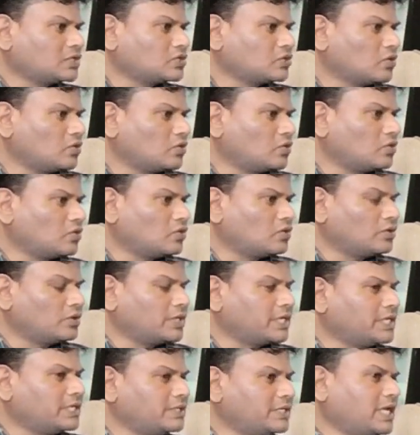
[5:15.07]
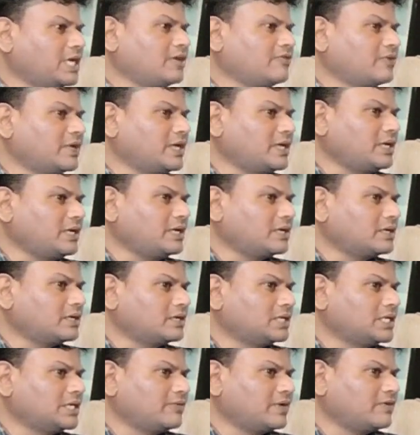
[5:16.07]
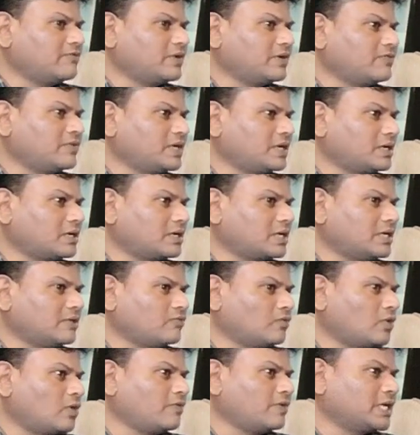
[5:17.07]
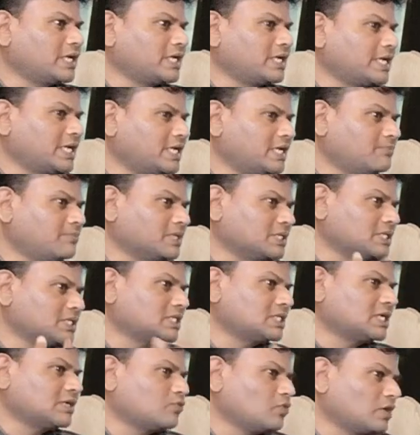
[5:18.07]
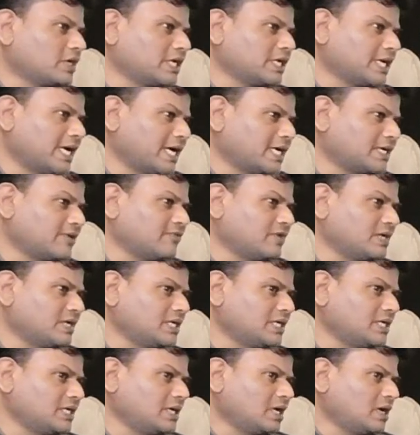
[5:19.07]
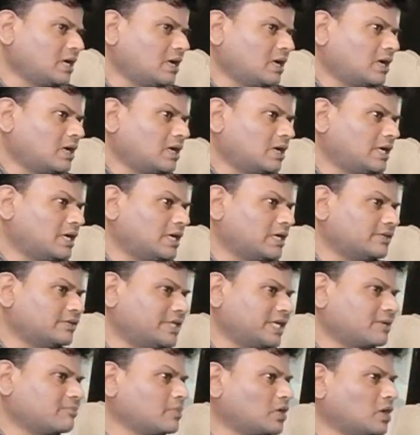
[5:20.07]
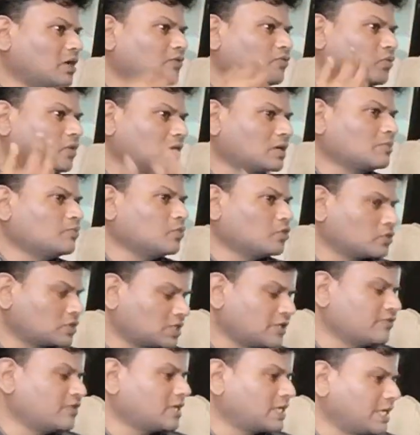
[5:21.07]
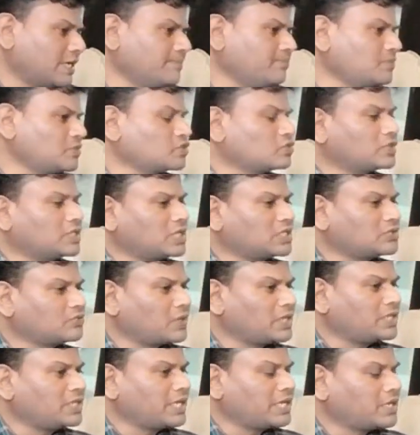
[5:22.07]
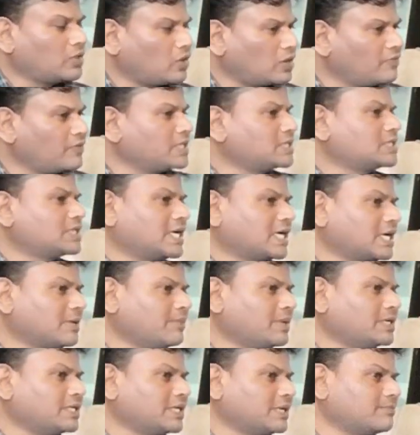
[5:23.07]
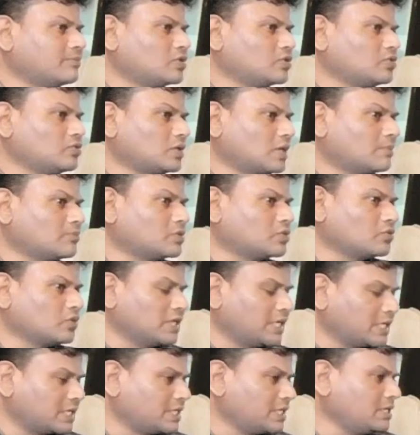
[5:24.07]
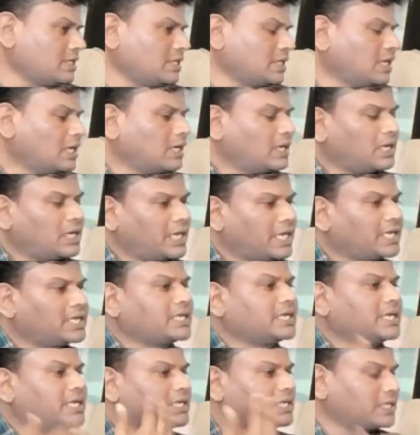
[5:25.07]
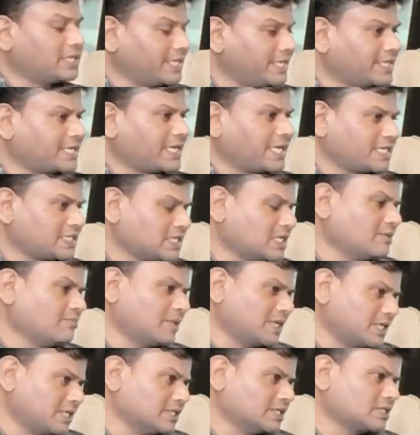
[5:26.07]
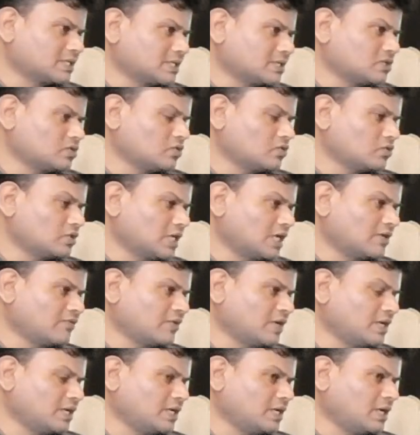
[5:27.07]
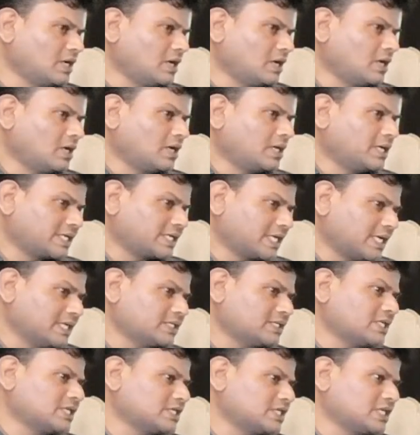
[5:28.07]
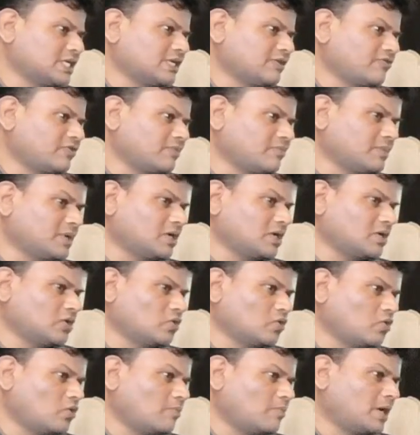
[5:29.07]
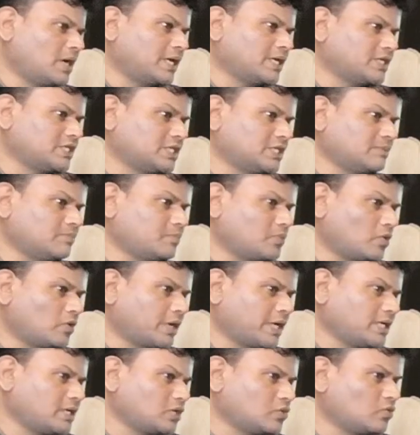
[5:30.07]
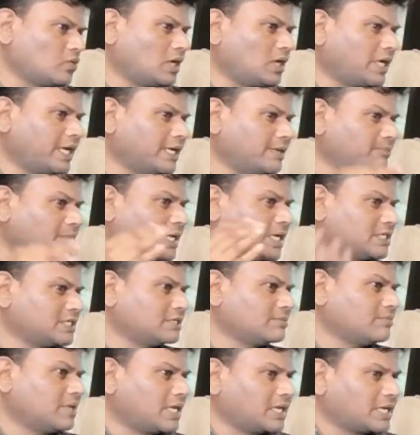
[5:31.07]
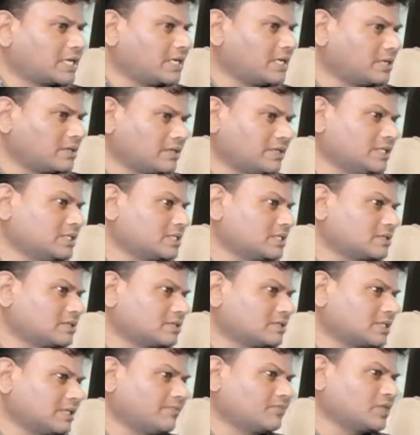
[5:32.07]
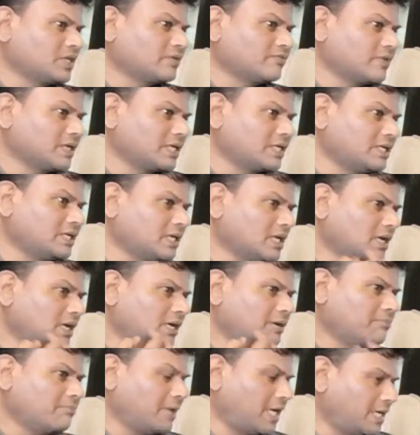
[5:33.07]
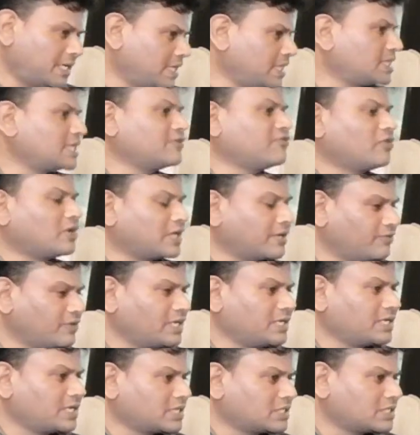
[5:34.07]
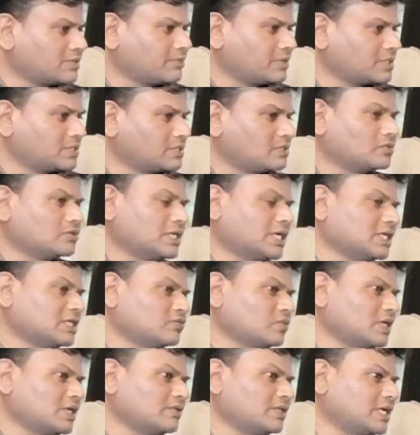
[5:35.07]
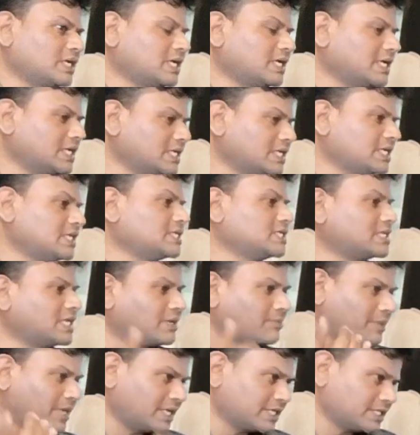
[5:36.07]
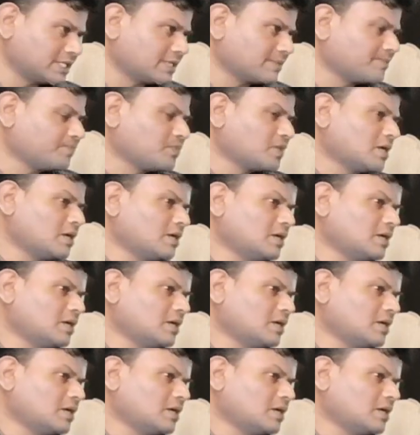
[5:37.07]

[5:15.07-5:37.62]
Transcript: So in that way, even when we are involving in any business networking activity, that may not work most of the time. So that is why I always recommend them to come to LinkedIn and get international buyers. So that way, transitioning from a low margin product to a high margin market is something very mandatory for every customer. So that is why they can increase their margin.